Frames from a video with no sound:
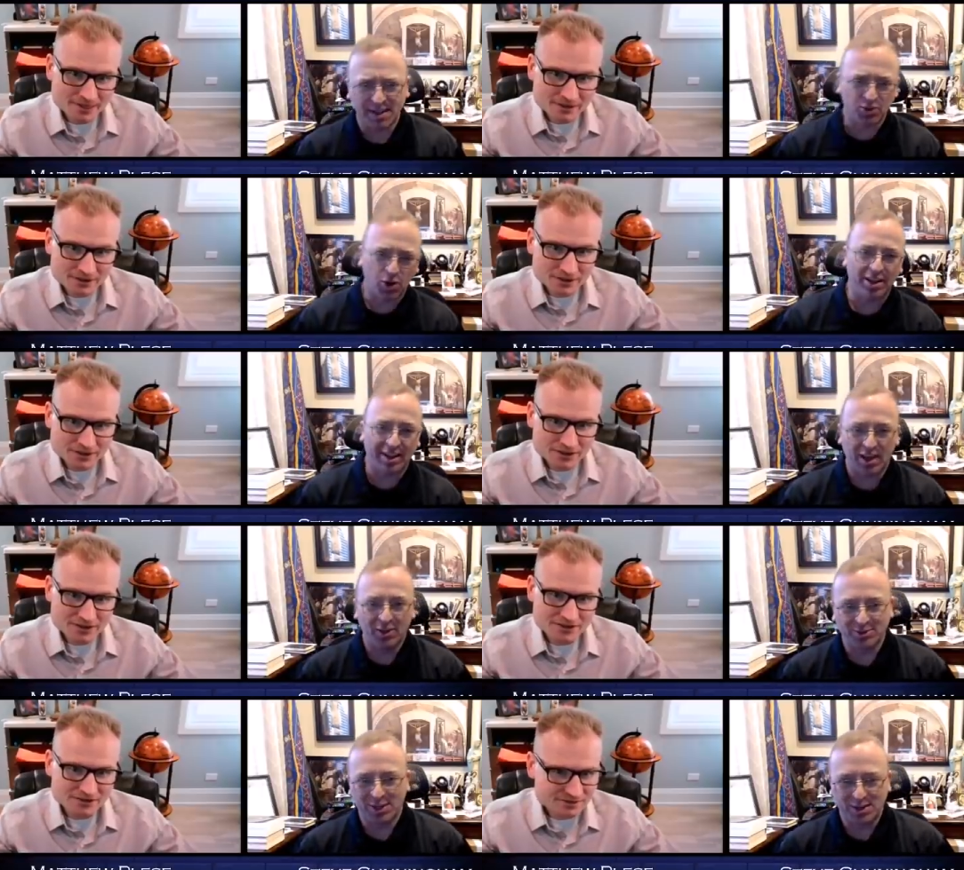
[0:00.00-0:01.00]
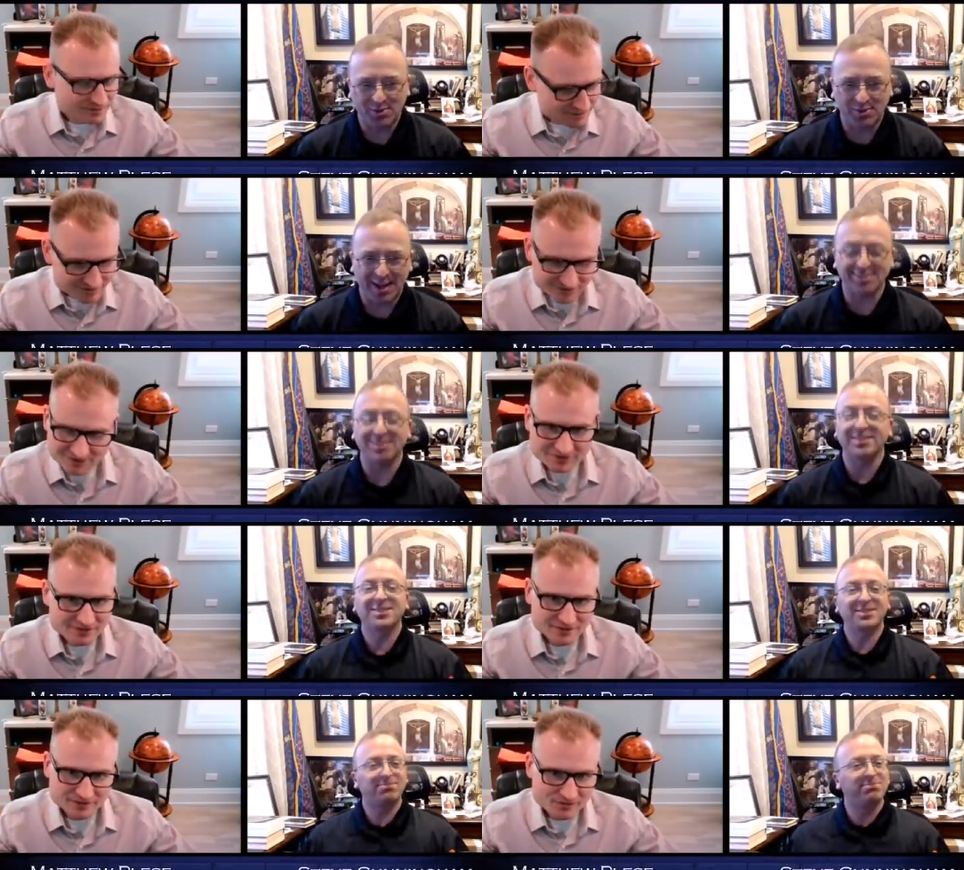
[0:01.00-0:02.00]
Speaker 1: Oh, that guy looks like he's fasting.
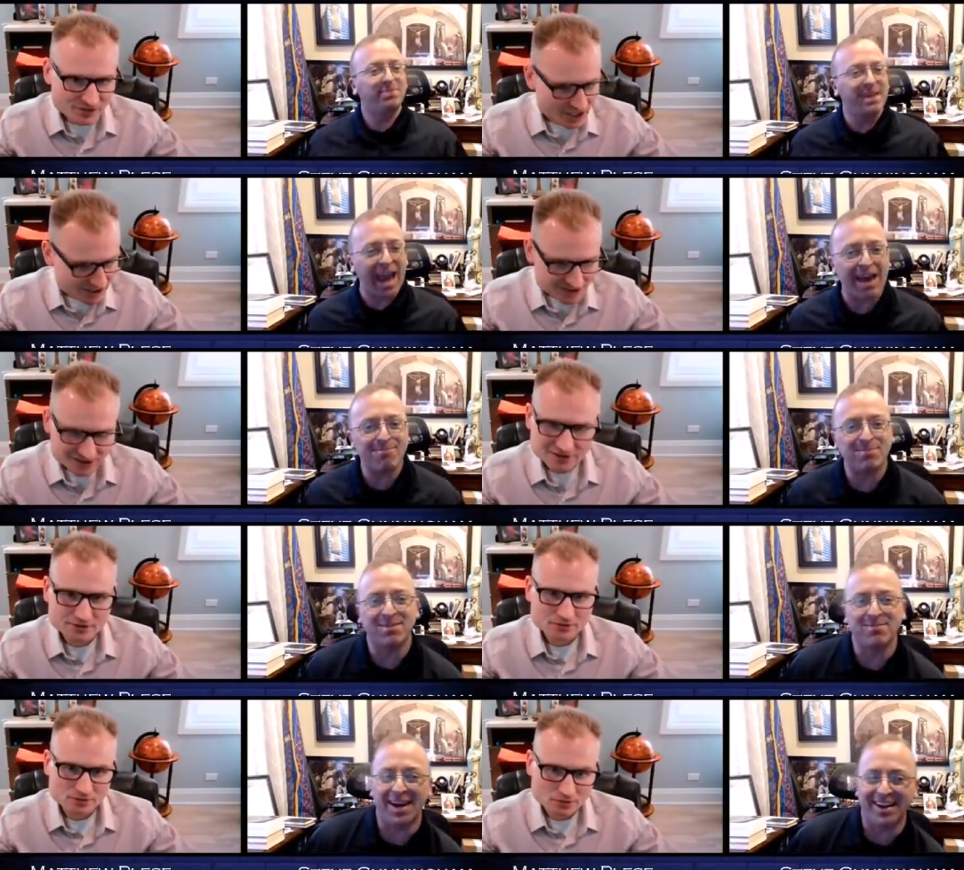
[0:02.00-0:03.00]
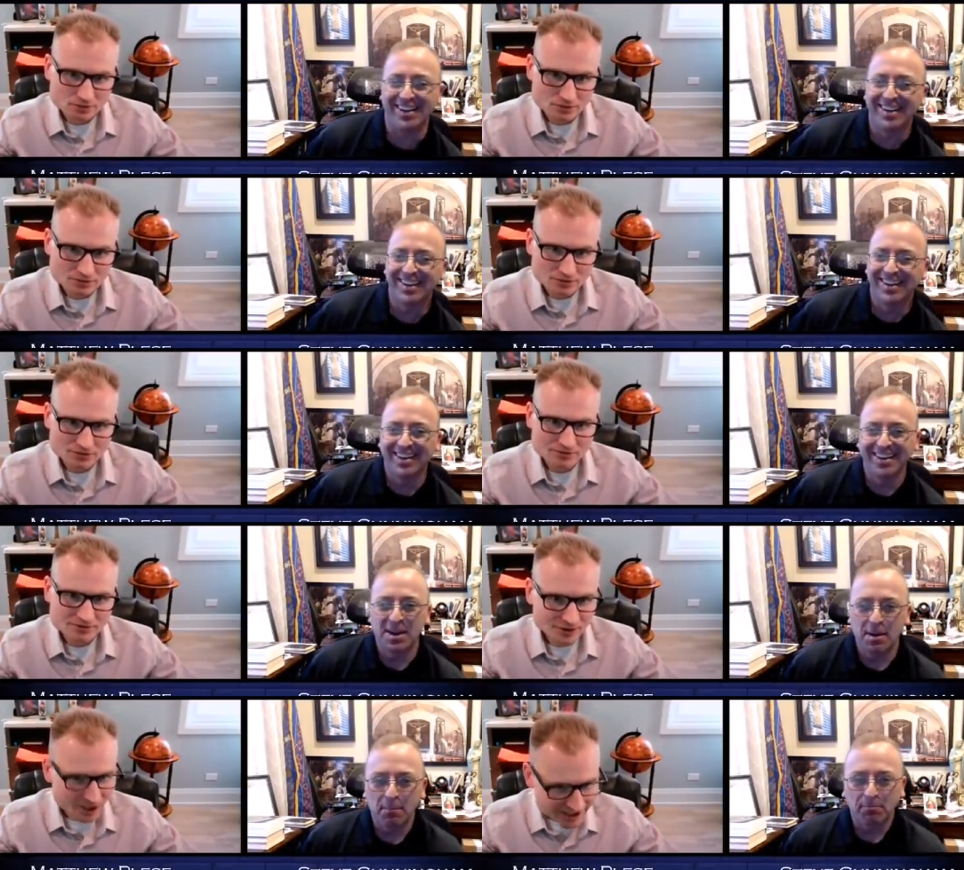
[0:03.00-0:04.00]
Be happy
Speaker 2: yes. about it.
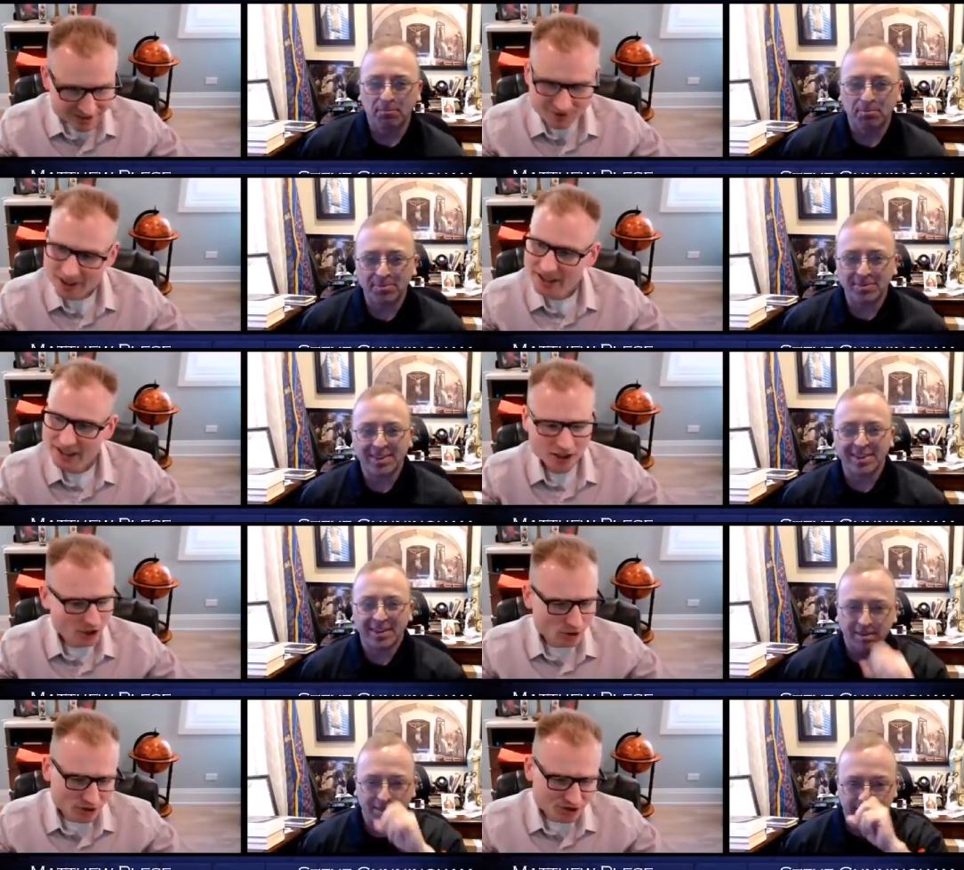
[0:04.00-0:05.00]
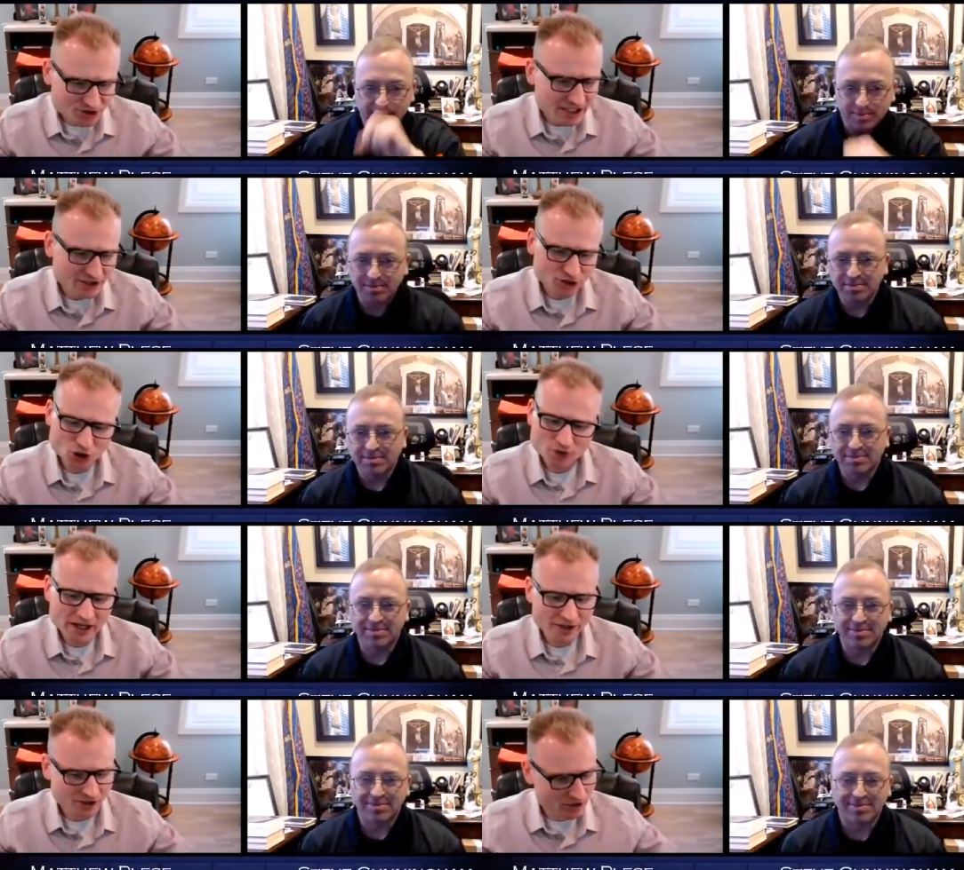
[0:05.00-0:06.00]
Right, right. And and our Lord said not to go
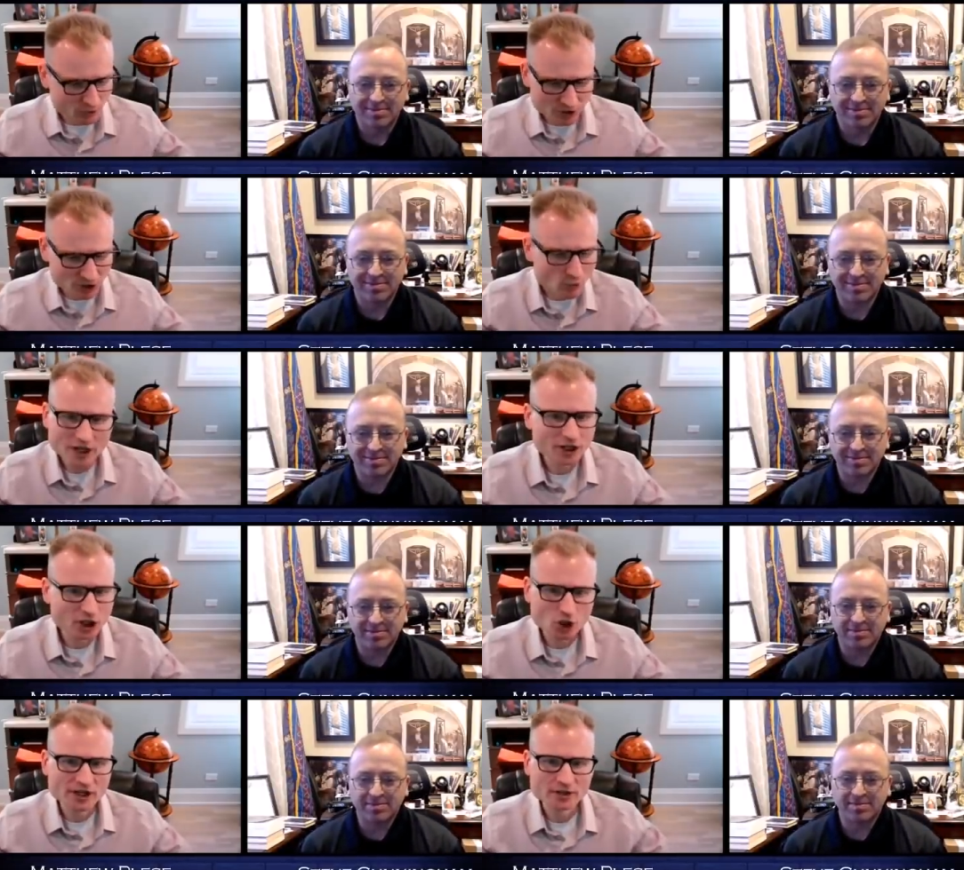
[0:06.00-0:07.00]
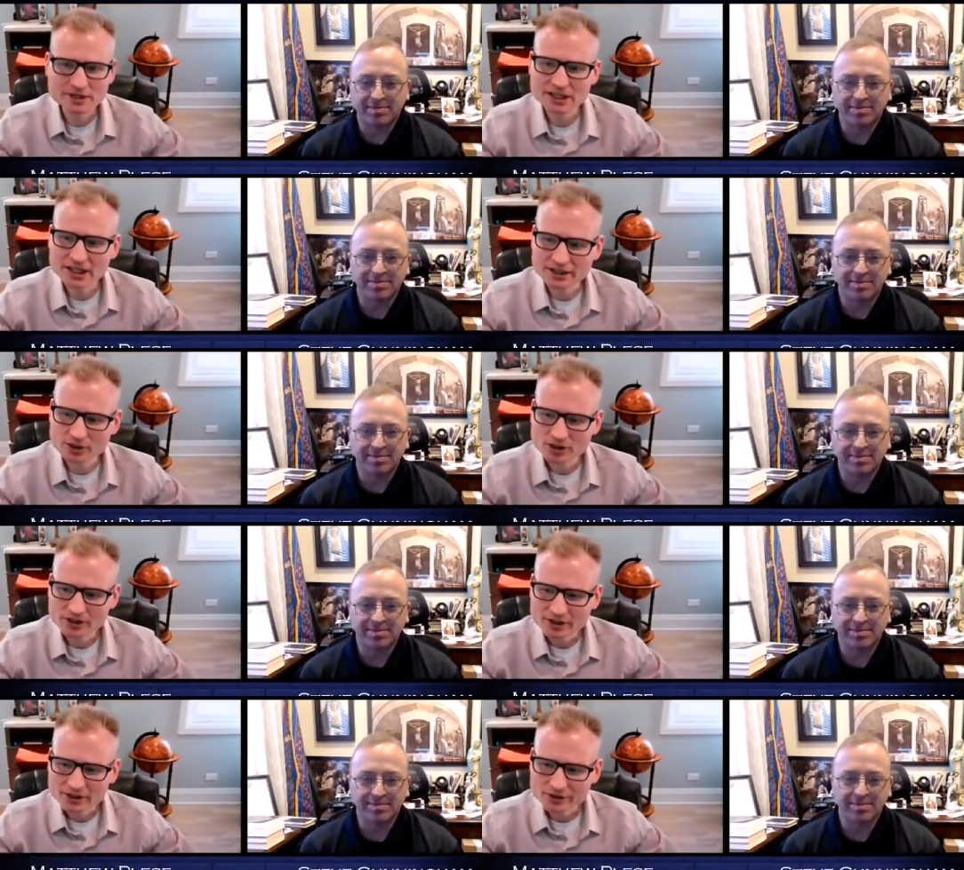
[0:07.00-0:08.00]
around, and we don't want to go around and be like,
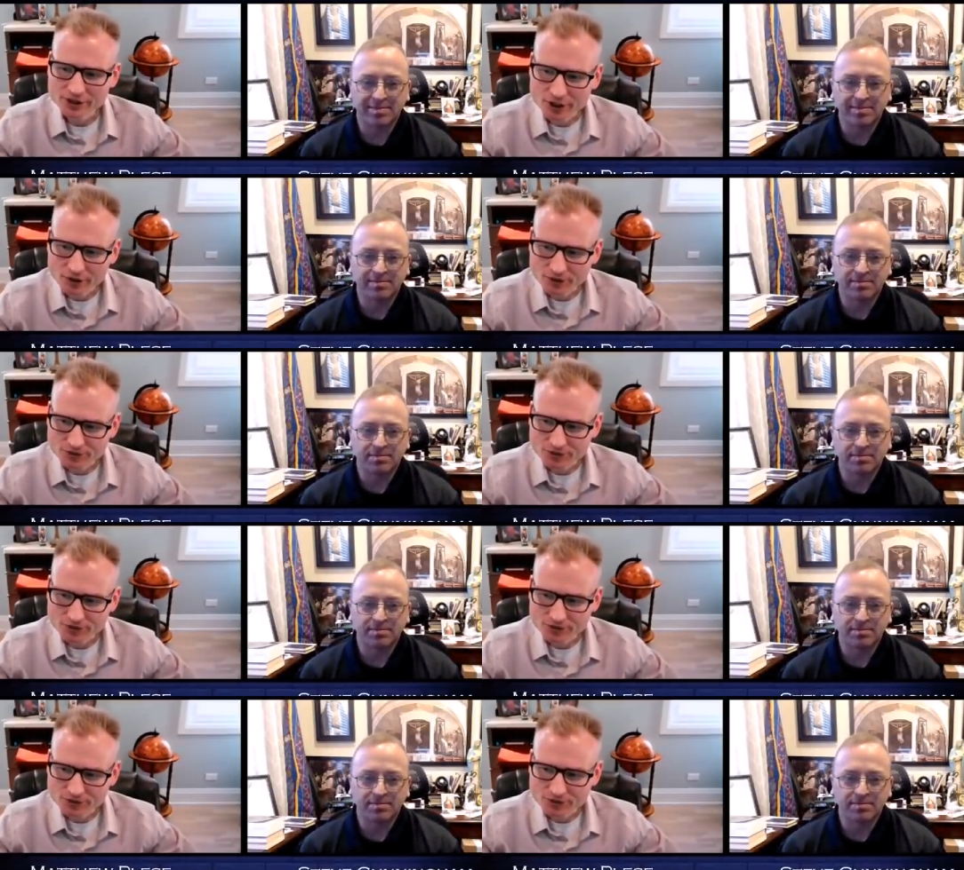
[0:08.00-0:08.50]
you know,